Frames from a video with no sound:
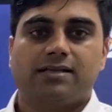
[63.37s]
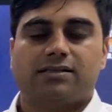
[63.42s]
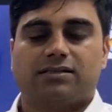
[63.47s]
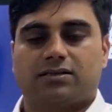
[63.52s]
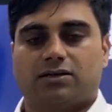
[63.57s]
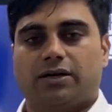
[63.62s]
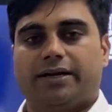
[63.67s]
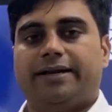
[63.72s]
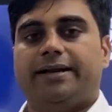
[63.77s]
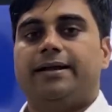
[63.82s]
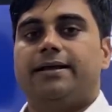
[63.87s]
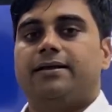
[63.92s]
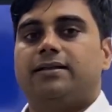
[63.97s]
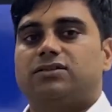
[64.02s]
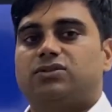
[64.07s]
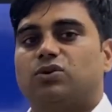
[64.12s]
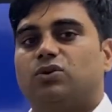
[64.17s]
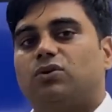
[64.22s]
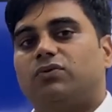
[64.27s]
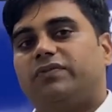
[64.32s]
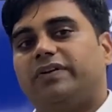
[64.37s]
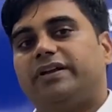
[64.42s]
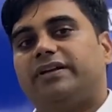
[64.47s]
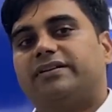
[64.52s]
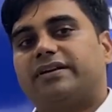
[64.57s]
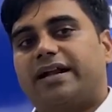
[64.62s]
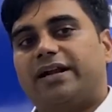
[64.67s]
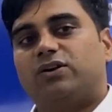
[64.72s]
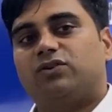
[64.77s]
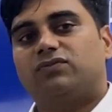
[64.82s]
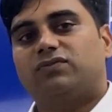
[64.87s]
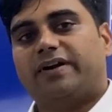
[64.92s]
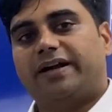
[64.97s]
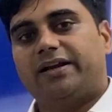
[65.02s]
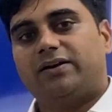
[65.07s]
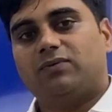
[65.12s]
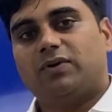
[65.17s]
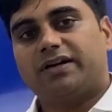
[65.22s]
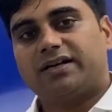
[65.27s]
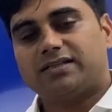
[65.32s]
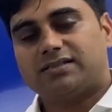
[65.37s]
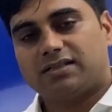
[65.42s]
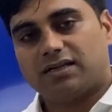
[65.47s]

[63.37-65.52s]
Right? So we try to find what is